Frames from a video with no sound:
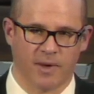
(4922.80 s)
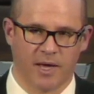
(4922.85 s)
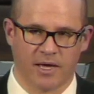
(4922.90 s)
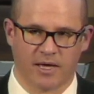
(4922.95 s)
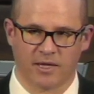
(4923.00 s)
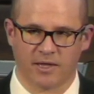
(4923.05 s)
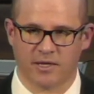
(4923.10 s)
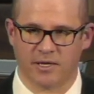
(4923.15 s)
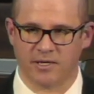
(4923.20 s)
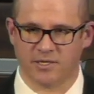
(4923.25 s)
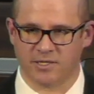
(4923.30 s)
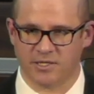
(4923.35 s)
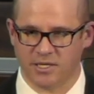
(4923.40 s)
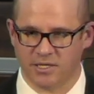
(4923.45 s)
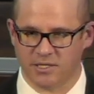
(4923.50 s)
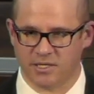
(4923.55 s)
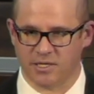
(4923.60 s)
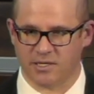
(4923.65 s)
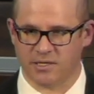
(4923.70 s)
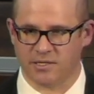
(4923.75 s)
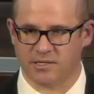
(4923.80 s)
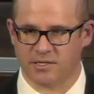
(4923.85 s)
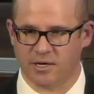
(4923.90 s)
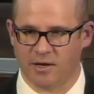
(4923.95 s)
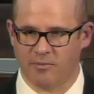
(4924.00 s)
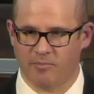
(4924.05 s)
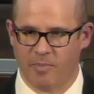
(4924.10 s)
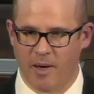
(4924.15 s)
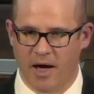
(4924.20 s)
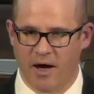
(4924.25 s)
making the decisions
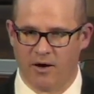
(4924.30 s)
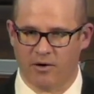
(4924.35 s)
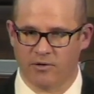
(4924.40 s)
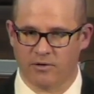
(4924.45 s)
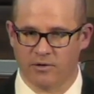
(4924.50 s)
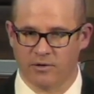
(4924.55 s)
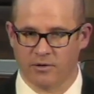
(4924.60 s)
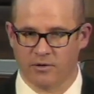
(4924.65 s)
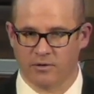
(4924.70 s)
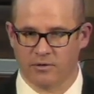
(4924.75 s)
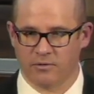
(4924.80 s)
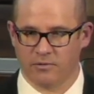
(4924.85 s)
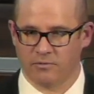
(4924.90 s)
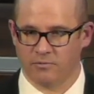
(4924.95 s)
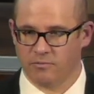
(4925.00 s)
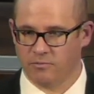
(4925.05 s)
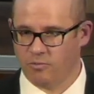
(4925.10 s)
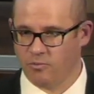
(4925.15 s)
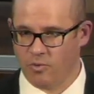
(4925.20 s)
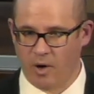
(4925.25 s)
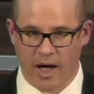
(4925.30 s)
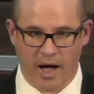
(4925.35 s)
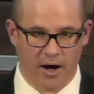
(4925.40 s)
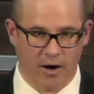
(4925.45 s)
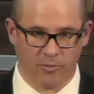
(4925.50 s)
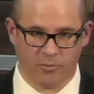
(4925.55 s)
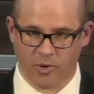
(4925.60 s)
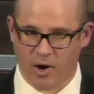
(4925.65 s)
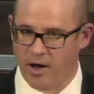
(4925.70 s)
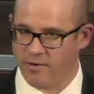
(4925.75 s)
about
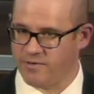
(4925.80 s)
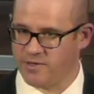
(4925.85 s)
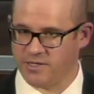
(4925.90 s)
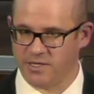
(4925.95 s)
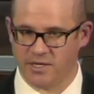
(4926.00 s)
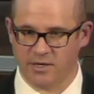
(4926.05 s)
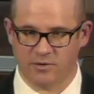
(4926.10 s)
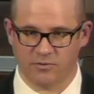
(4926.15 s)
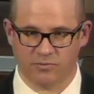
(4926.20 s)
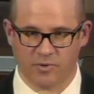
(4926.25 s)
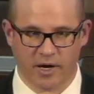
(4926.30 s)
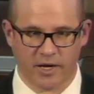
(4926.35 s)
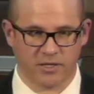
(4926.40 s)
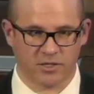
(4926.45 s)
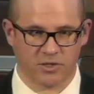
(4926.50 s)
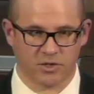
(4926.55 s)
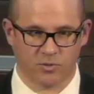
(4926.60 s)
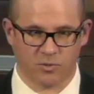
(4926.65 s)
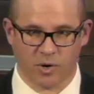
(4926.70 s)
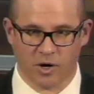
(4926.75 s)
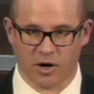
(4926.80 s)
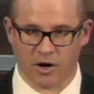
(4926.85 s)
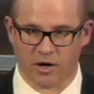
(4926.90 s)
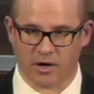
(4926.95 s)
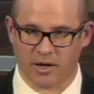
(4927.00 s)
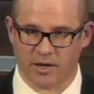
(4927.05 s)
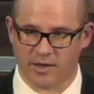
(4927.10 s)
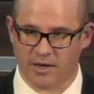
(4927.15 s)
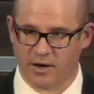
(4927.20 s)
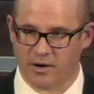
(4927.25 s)
how privacy rights should
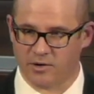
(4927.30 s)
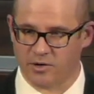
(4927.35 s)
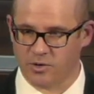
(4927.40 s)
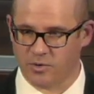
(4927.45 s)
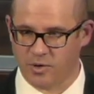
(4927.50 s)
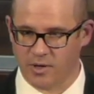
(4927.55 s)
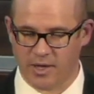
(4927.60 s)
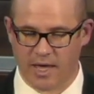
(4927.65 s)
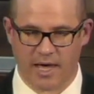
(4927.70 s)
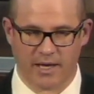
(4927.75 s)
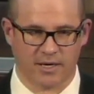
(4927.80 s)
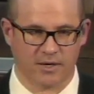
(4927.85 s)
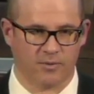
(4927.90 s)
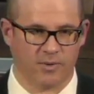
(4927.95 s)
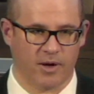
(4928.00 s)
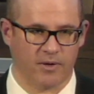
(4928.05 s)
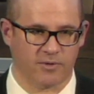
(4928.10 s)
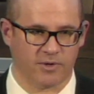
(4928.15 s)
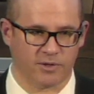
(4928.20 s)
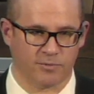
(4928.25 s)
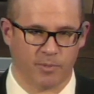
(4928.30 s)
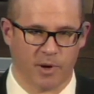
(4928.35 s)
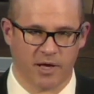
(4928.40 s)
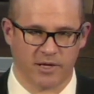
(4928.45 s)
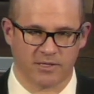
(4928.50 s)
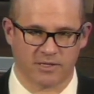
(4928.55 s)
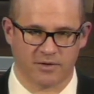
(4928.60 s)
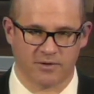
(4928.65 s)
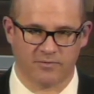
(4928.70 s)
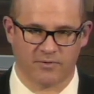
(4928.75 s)
work, and they're doing that in a way
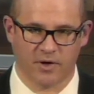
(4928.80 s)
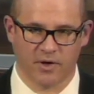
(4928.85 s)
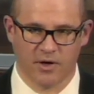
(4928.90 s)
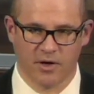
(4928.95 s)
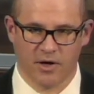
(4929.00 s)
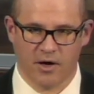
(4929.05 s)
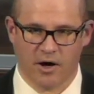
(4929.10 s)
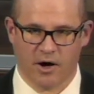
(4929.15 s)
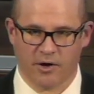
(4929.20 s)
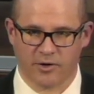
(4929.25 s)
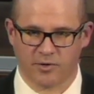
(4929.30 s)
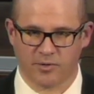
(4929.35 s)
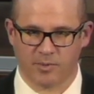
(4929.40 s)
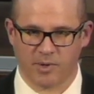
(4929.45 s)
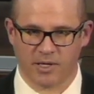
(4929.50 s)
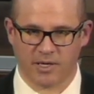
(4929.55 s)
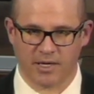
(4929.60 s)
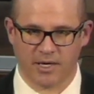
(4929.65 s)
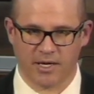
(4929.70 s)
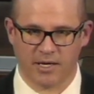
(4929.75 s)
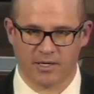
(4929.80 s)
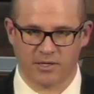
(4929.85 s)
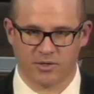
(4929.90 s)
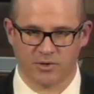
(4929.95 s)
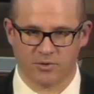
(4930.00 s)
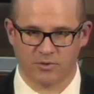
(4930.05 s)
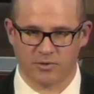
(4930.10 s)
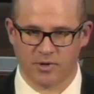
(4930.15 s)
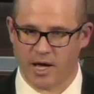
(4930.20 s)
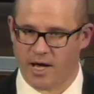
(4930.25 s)
responsive ultimately to